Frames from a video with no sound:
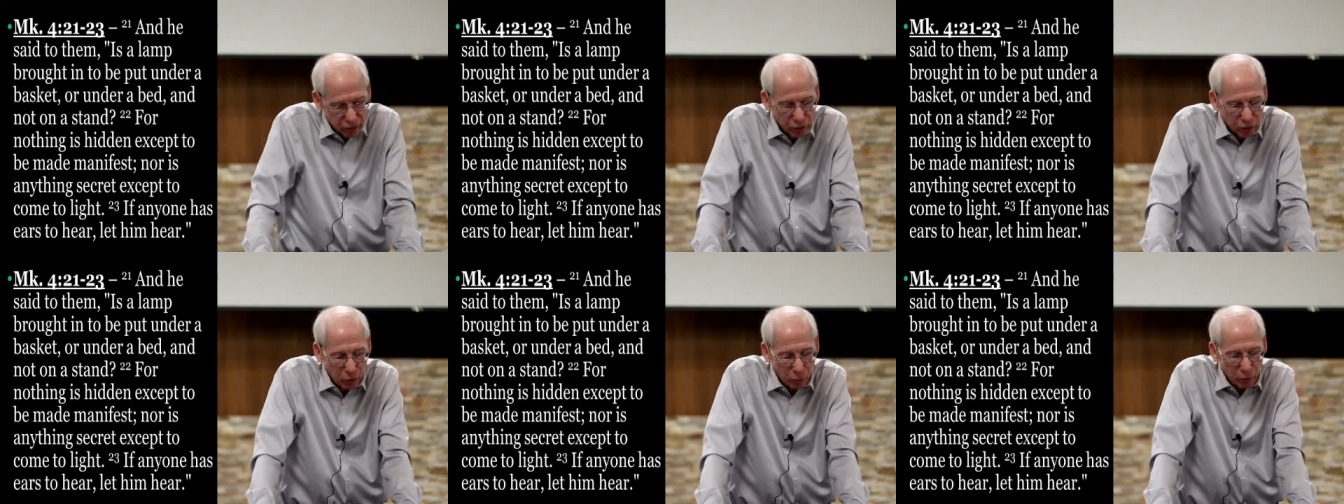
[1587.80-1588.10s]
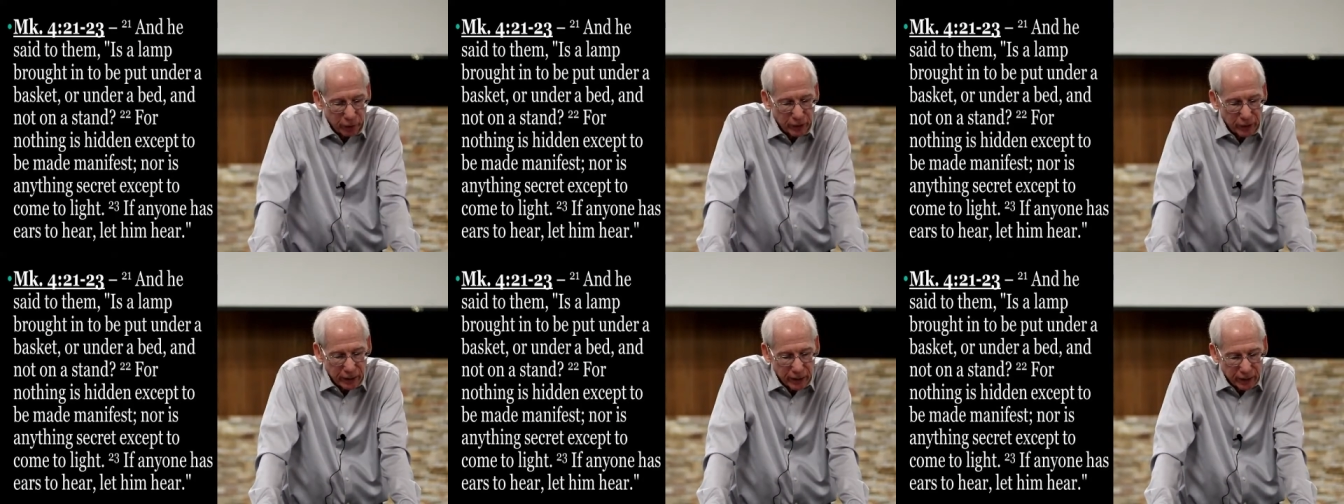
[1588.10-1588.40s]
does so
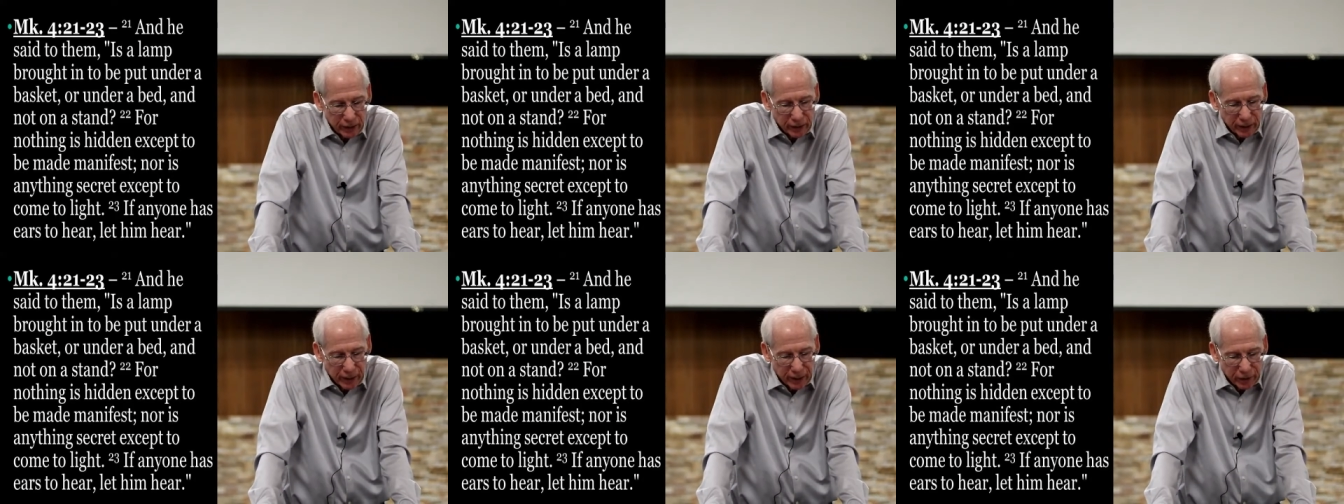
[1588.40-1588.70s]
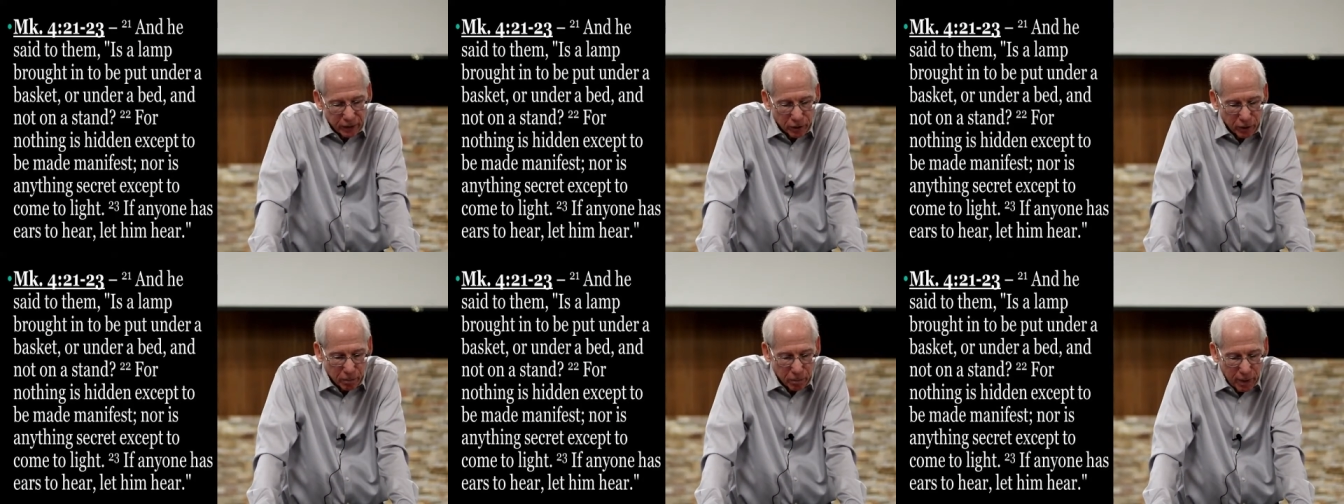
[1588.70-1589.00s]
with the
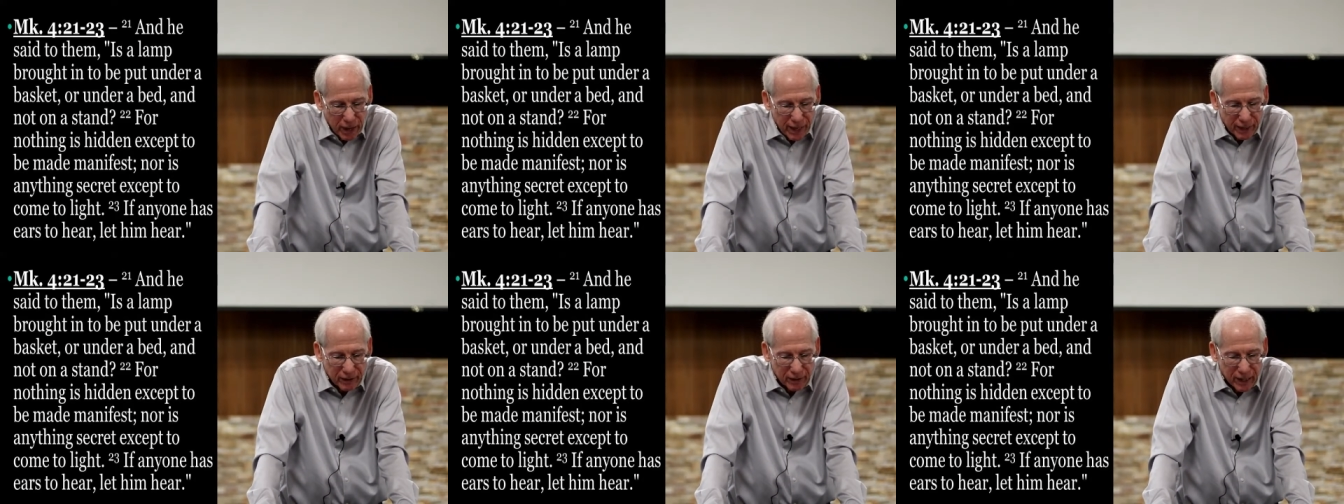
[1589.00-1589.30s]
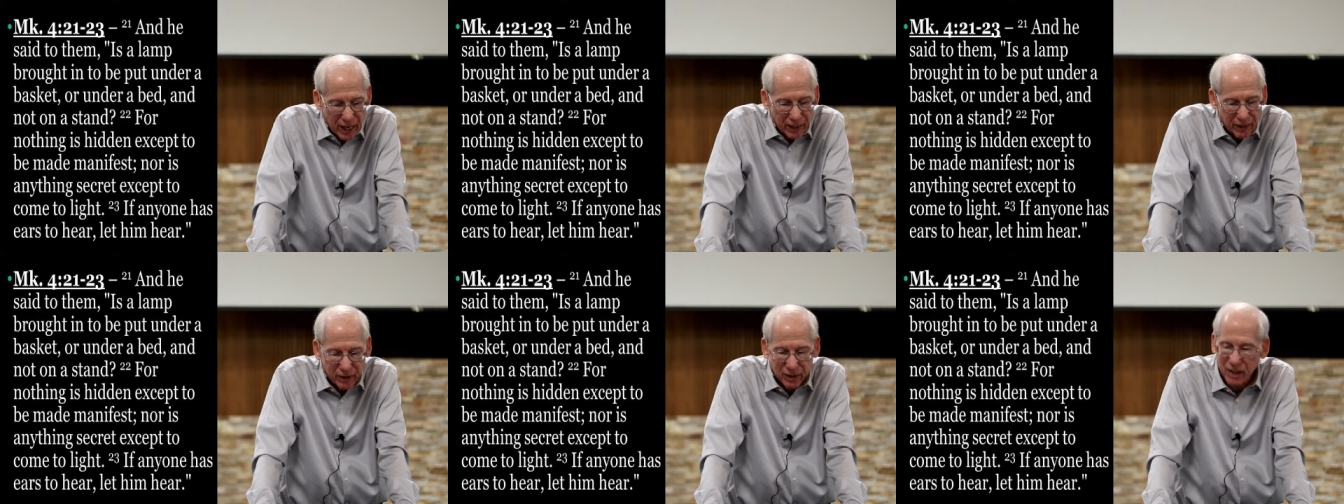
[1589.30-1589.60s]
intent to
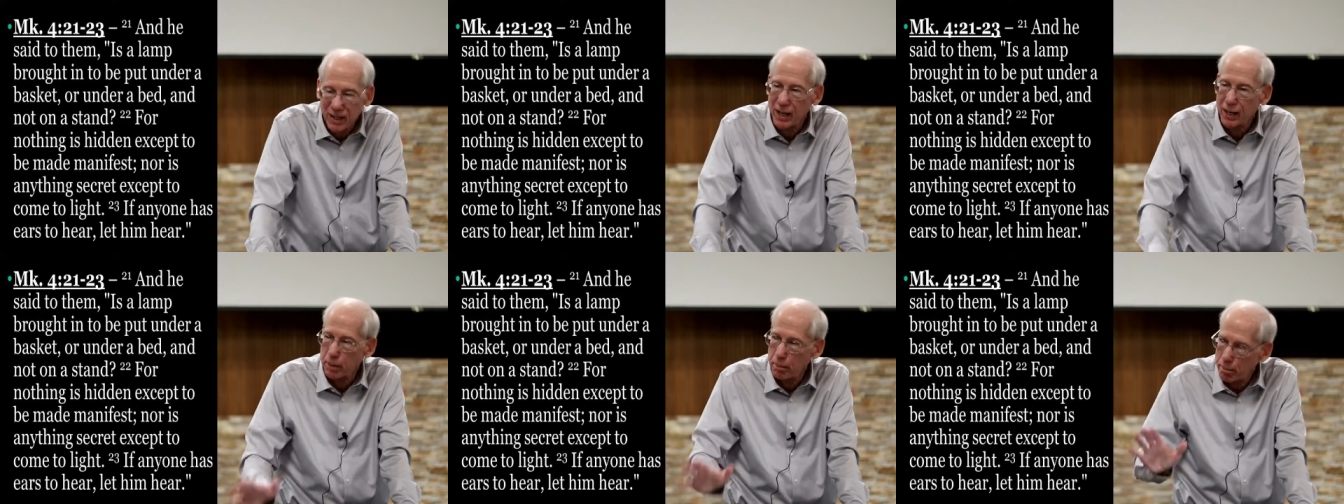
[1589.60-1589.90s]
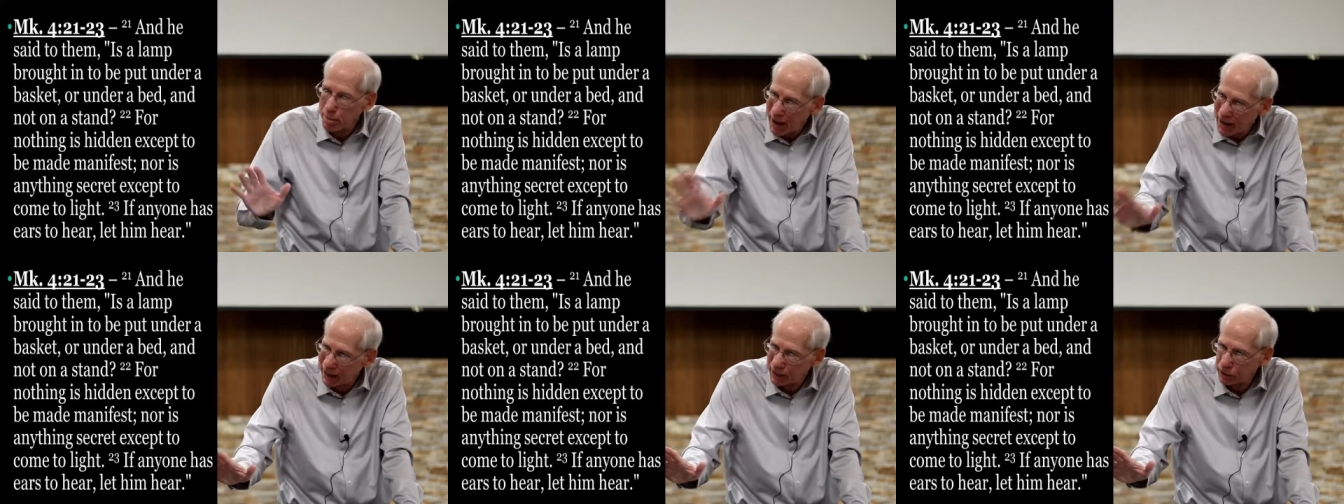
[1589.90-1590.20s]
make that
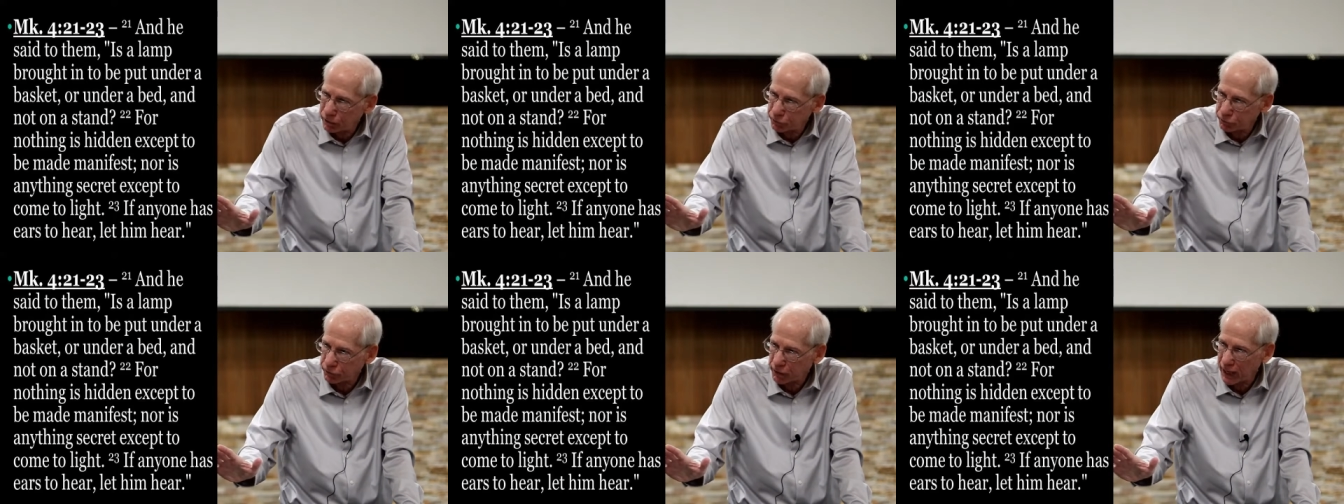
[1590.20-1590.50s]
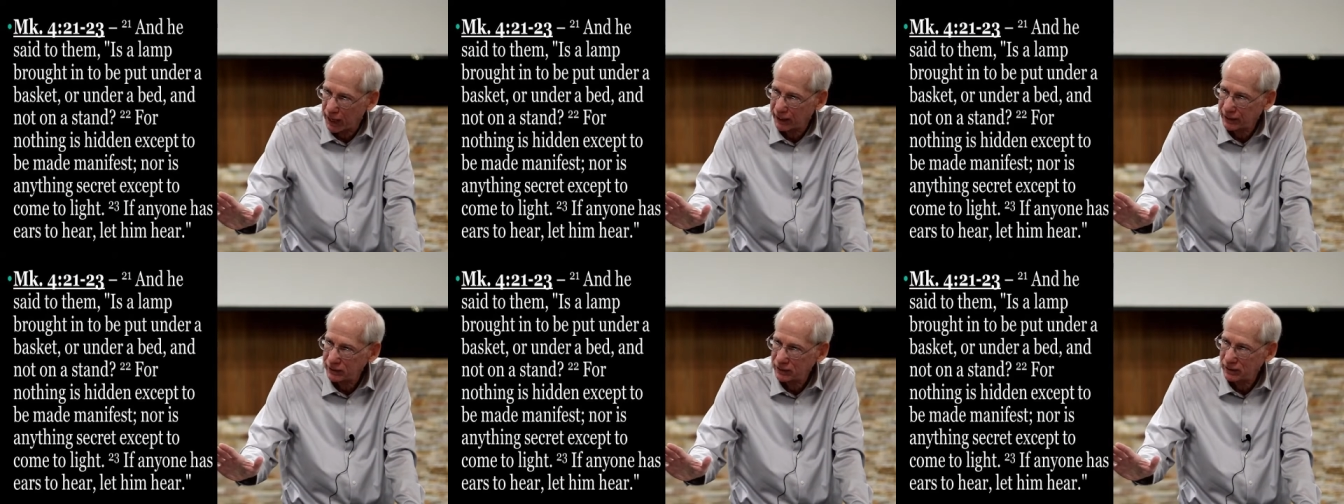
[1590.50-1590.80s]
thing
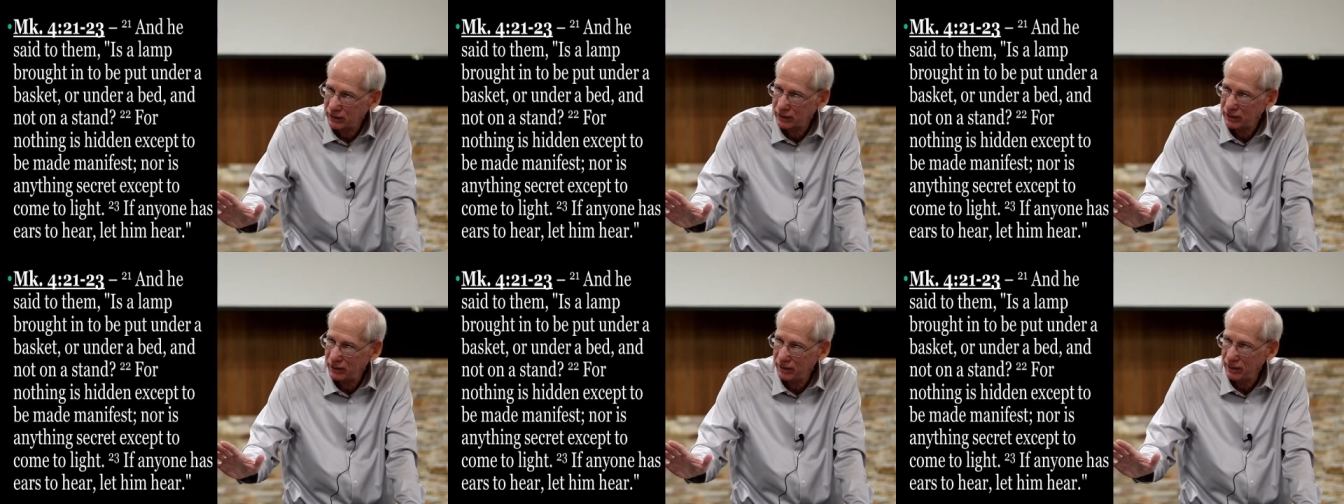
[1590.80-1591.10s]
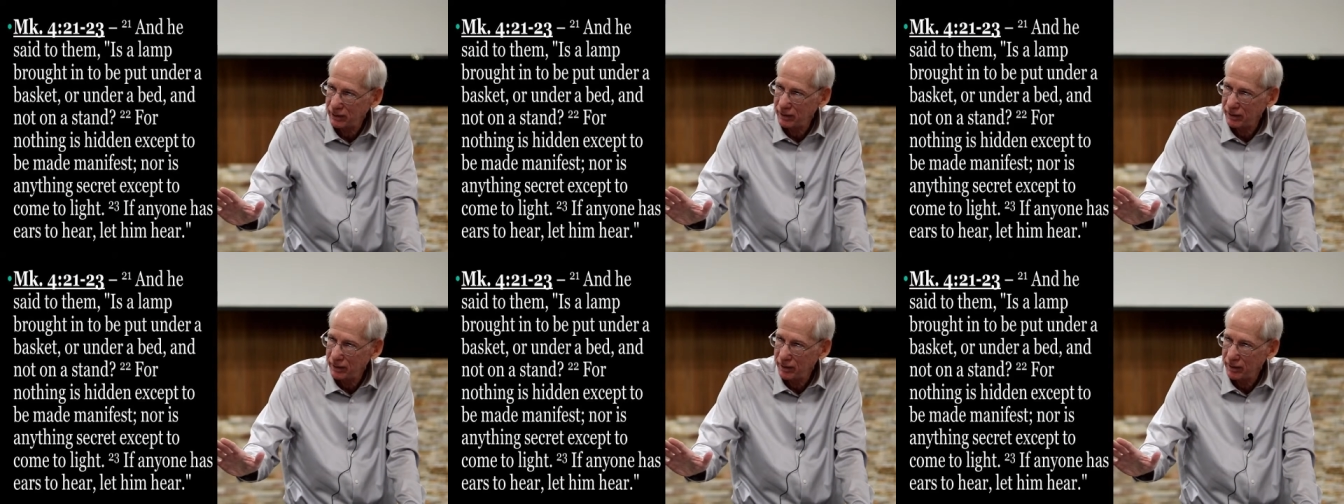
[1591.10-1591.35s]
manifest